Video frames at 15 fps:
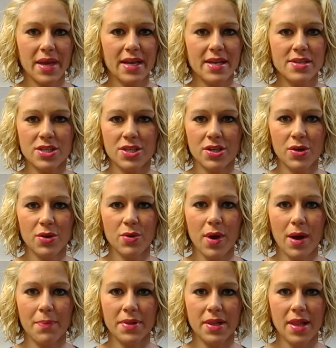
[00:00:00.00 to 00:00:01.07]
into
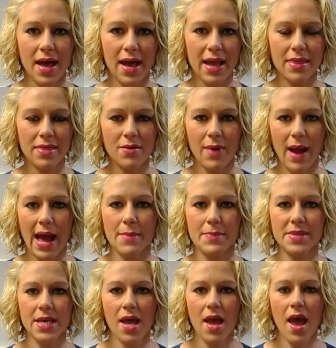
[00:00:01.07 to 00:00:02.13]
applying the
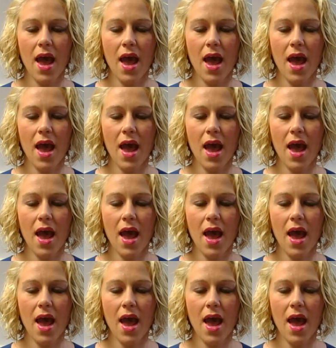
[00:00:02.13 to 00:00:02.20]
wraps,